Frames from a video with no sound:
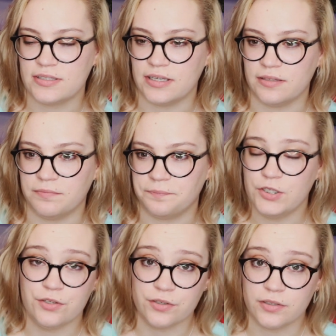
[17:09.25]
then
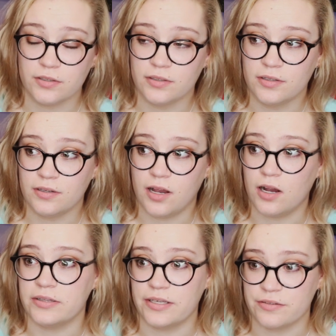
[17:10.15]
you're
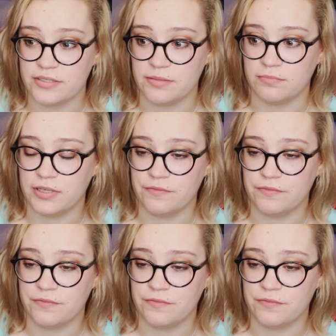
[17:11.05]
on the other team.